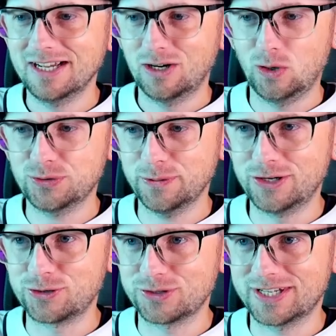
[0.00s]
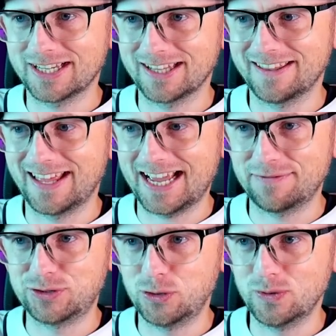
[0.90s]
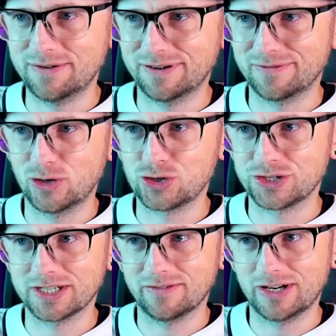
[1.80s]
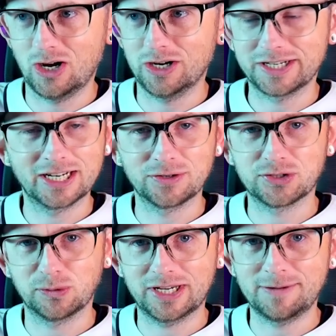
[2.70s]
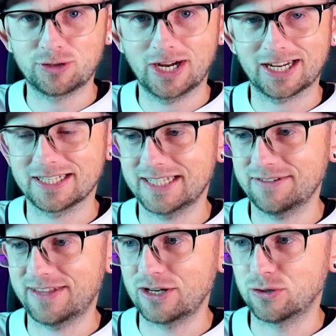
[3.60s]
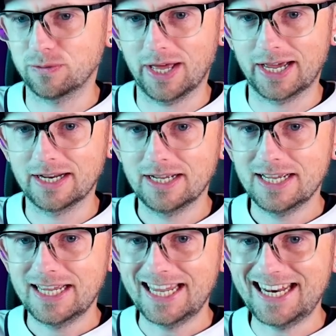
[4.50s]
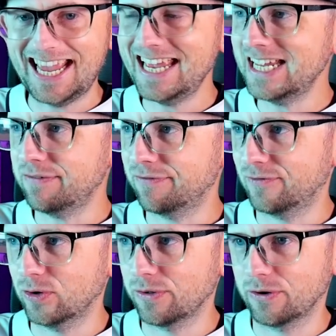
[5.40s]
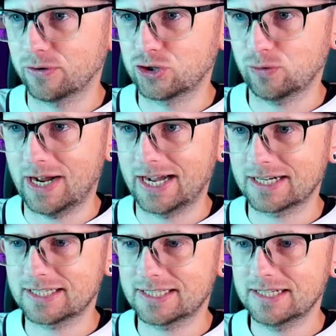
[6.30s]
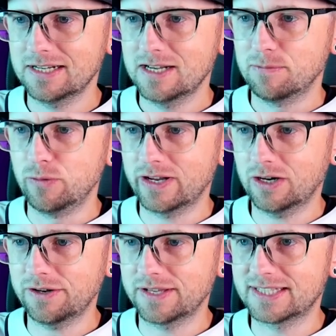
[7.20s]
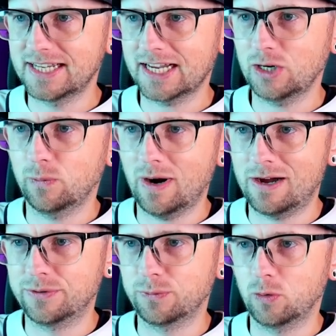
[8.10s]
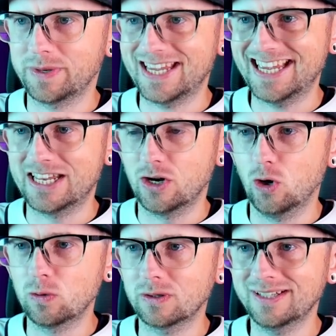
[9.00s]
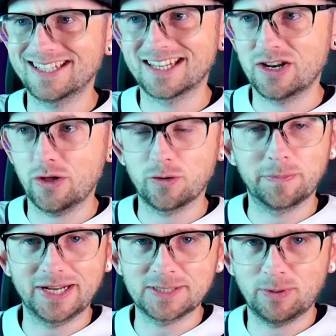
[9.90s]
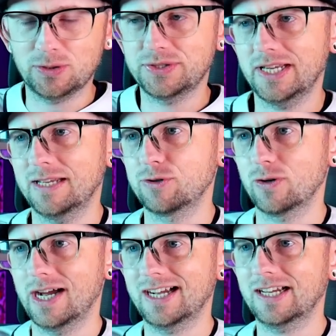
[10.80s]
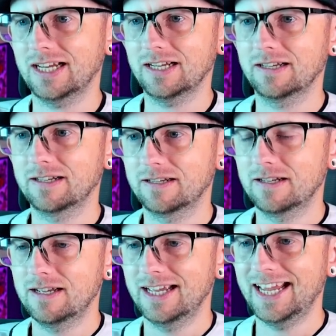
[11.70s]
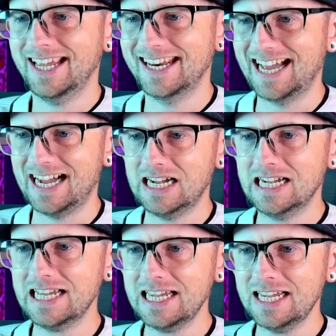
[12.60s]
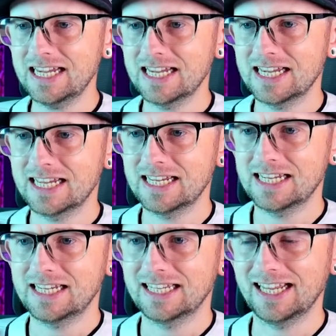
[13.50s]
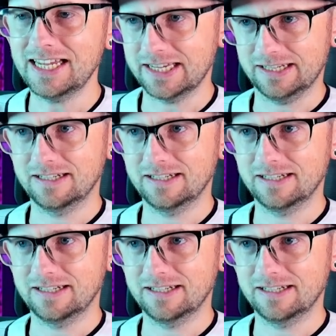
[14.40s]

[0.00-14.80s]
Also interesting that they have two different versions of it on here, so we'll keep track and see if they do that in any further tracks. Moving on to the second round, we'll be in Oakland. It's another baseball stadium track, and I like it.